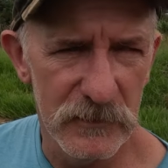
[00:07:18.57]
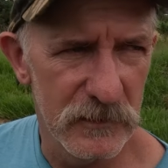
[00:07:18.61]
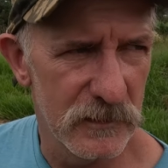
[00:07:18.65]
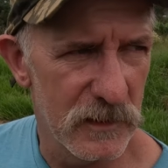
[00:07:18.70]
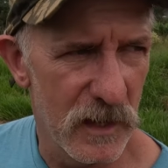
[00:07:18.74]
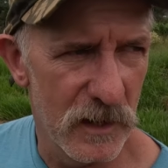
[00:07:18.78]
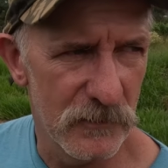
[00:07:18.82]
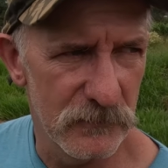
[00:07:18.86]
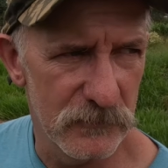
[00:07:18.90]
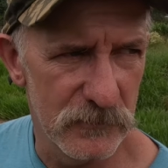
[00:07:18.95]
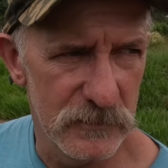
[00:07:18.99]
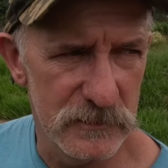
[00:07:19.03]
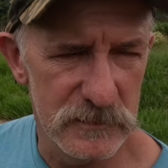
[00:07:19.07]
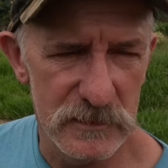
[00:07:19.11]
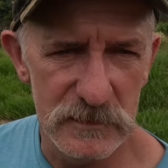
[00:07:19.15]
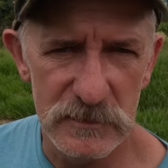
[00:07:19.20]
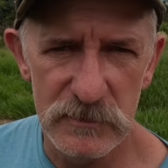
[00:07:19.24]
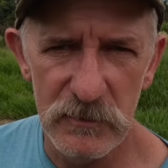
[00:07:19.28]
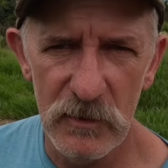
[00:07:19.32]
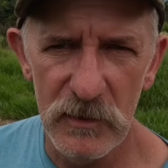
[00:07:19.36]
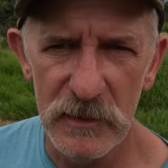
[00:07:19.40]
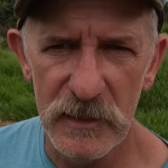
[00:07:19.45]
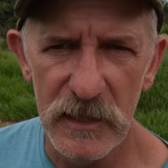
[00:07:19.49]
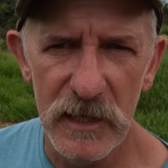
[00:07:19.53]
the country,
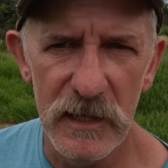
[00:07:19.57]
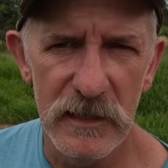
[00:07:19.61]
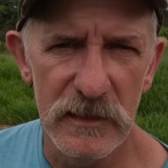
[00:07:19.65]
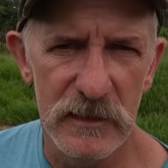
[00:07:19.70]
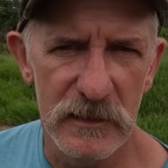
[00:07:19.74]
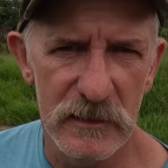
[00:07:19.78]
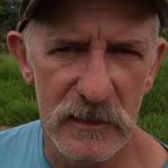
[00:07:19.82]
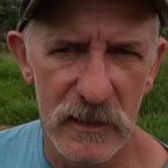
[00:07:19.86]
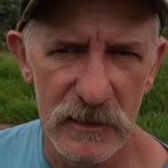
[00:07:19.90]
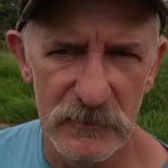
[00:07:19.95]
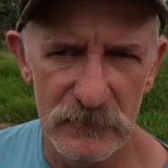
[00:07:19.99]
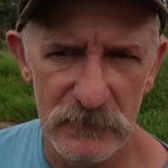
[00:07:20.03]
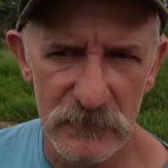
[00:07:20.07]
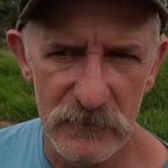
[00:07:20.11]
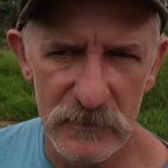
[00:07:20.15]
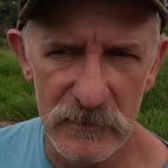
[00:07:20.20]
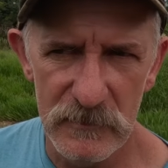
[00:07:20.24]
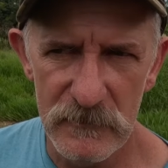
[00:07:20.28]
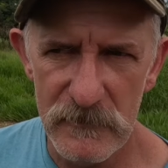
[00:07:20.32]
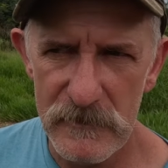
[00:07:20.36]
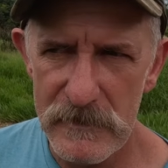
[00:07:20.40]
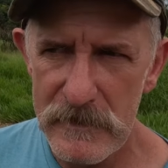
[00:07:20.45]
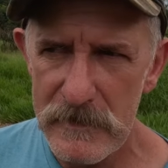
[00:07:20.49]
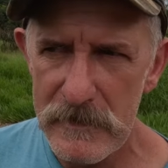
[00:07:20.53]
just like any country.